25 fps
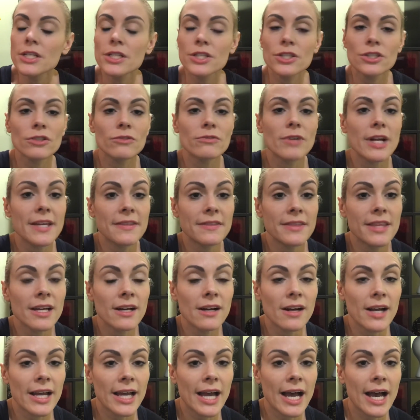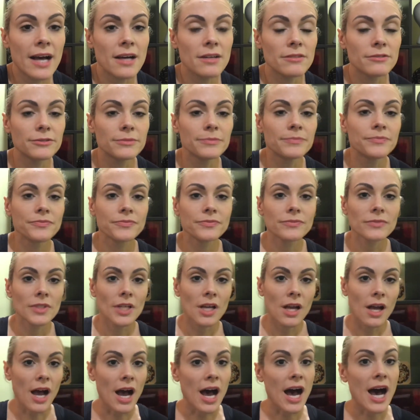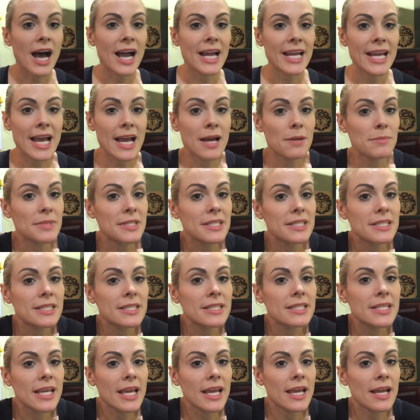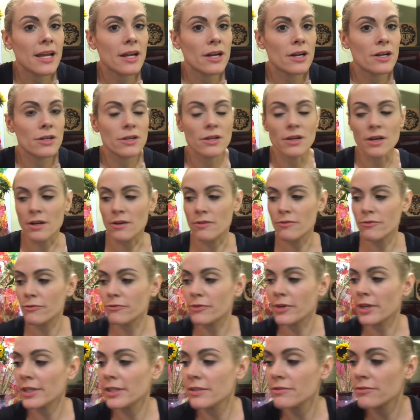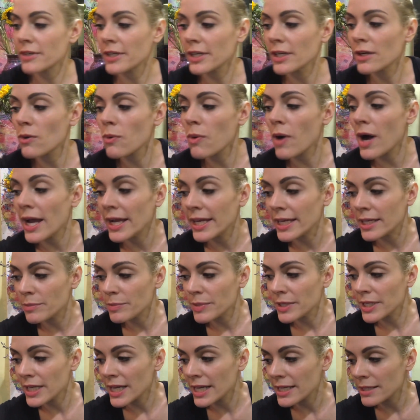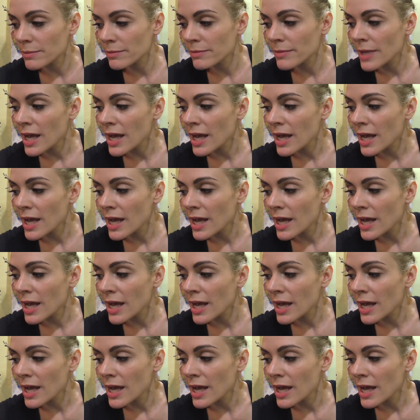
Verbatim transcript: So right there I have, I am scared of, very, very quiet pian.